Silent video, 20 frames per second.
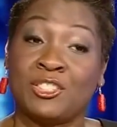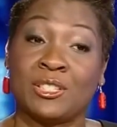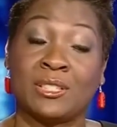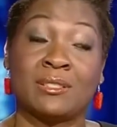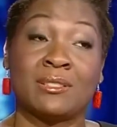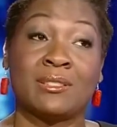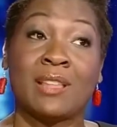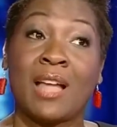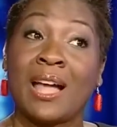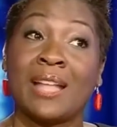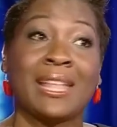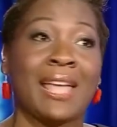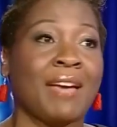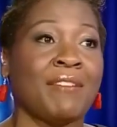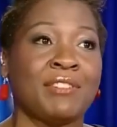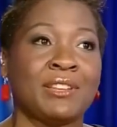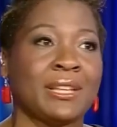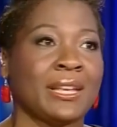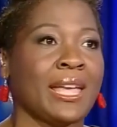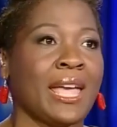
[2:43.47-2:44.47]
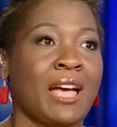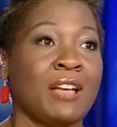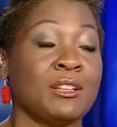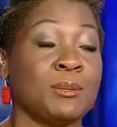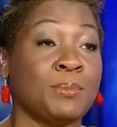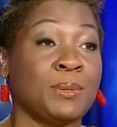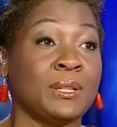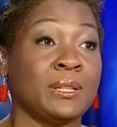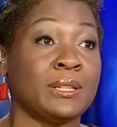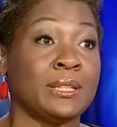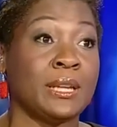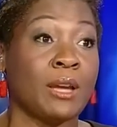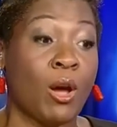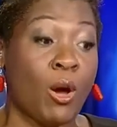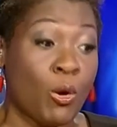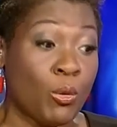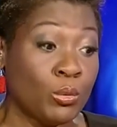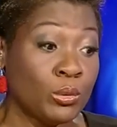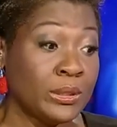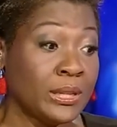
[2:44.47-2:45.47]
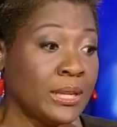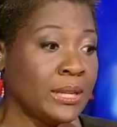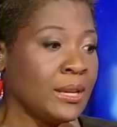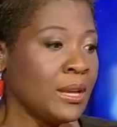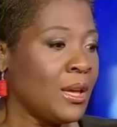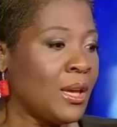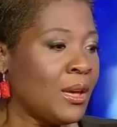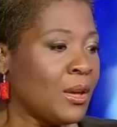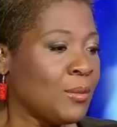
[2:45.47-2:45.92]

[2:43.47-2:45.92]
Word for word: just not having accountability only